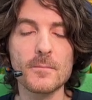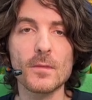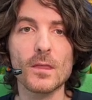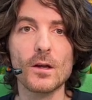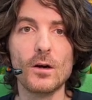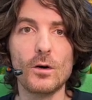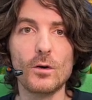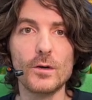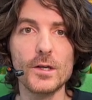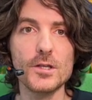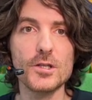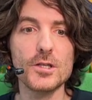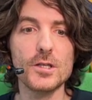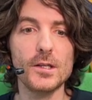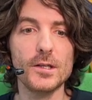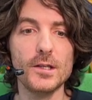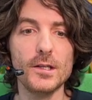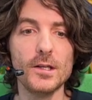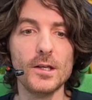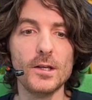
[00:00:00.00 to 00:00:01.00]

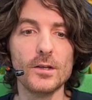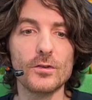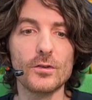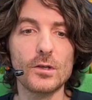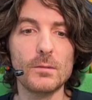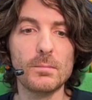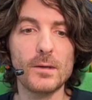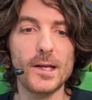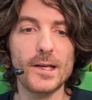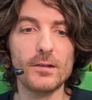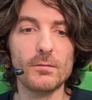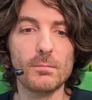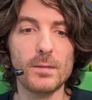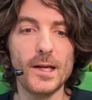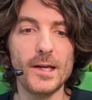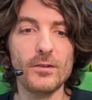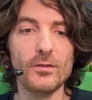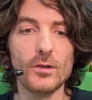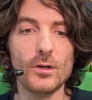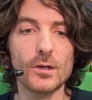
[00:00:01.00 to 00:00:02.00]
Originally, the replace
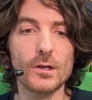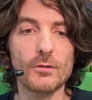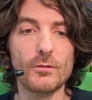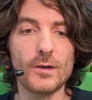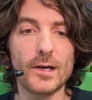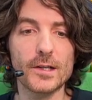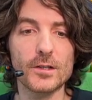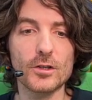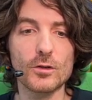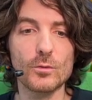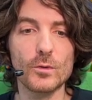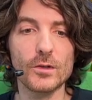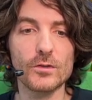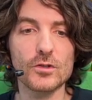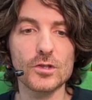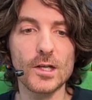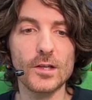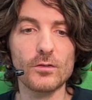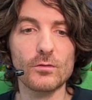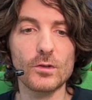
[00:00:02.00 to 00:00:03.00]
placeholder function was
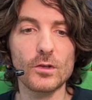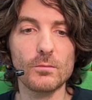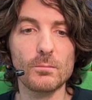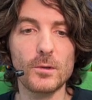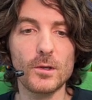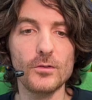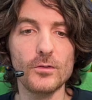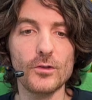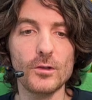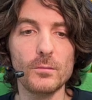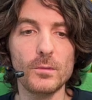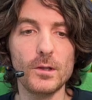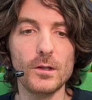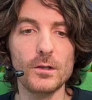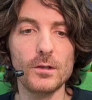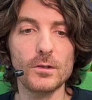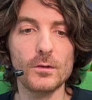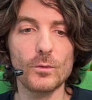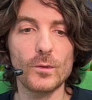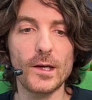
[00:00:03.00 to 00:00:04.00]
just responsible
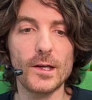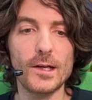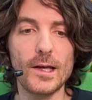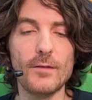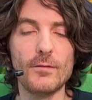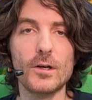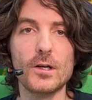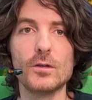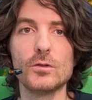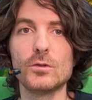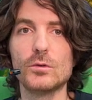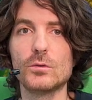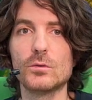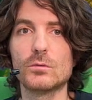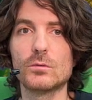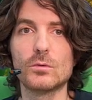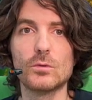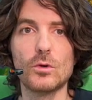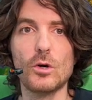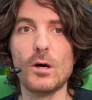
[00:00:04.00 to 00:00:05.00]
whenever you
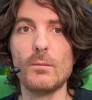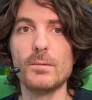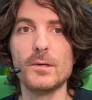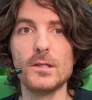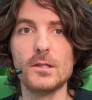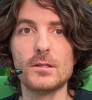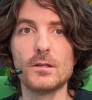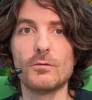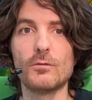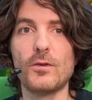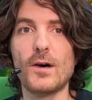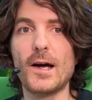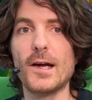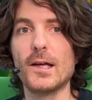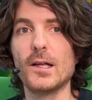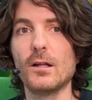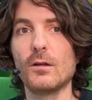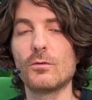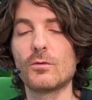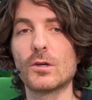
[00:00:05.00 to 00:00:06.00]
copied a
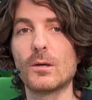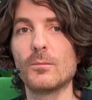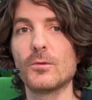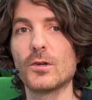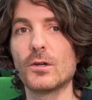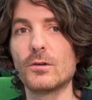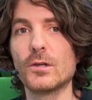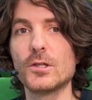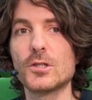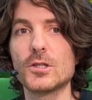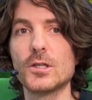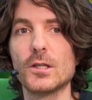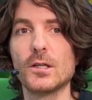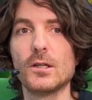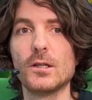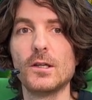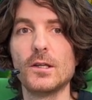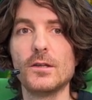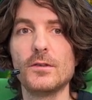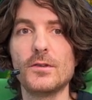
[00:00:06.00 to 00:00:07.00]
file from the
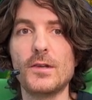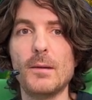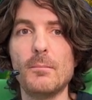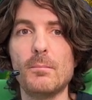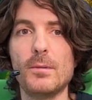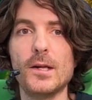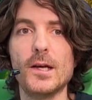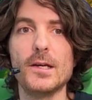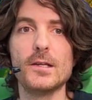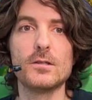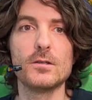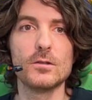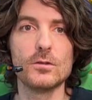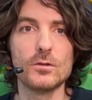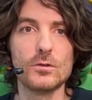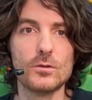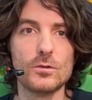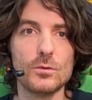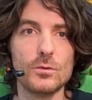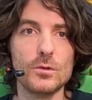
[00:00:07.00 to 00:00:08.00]
original template
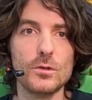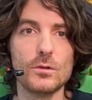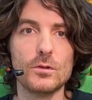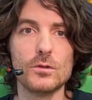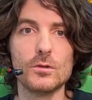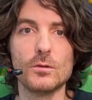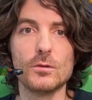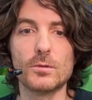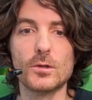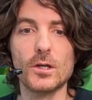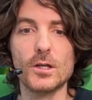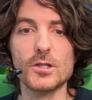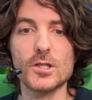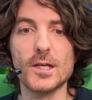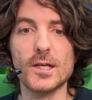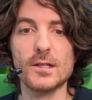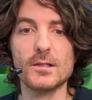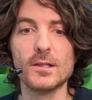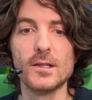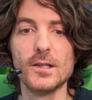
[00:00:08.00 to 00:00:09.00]
to your new
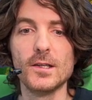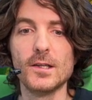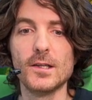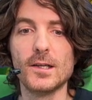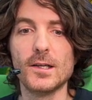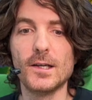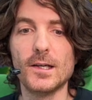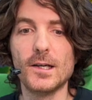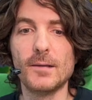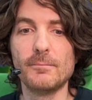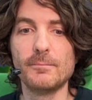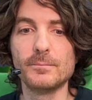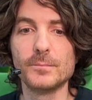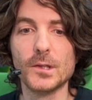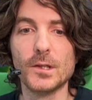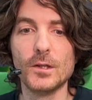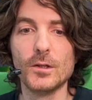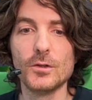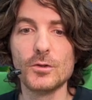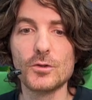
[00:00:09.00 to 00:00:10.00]
project
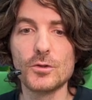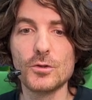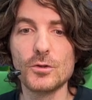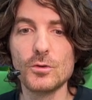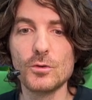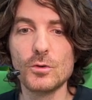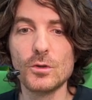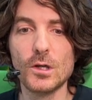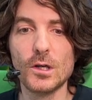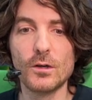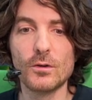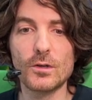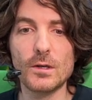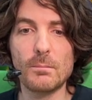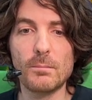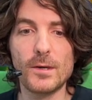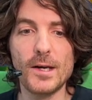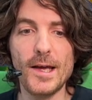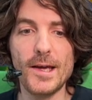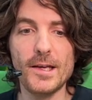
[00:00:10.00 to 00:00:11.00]
to
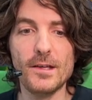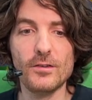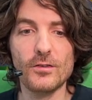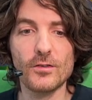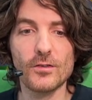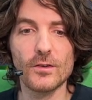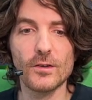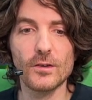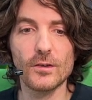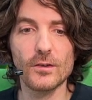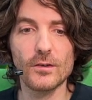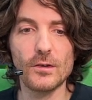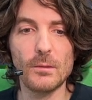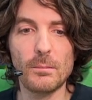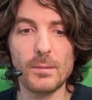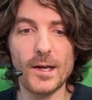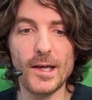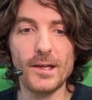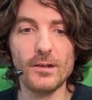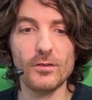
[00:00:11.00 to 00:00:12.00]
replace the
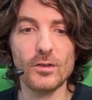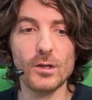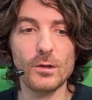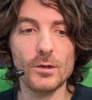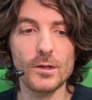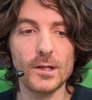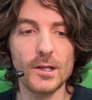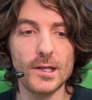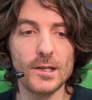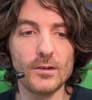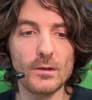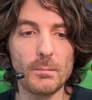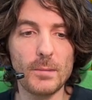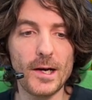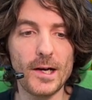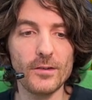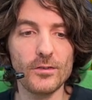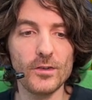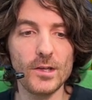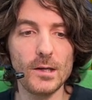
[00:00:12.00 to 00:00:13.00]
placeholder in the
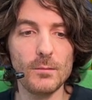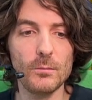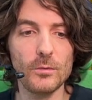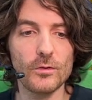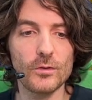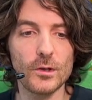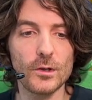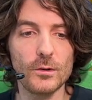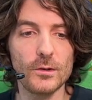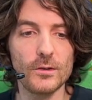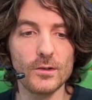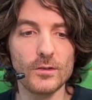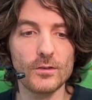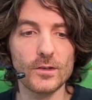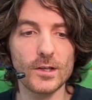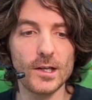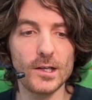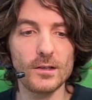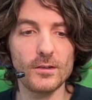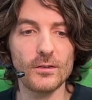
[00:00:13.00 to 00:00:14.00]
path name. So in this
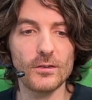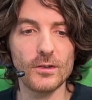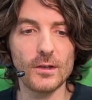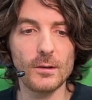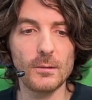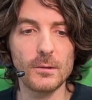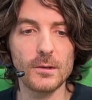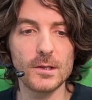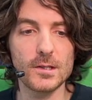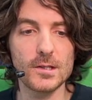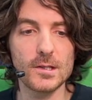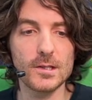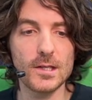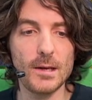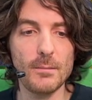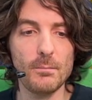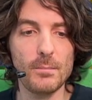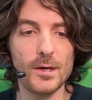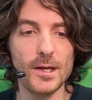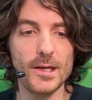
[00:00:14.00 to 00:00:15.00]
case,
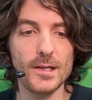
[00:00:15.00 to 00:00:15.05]
template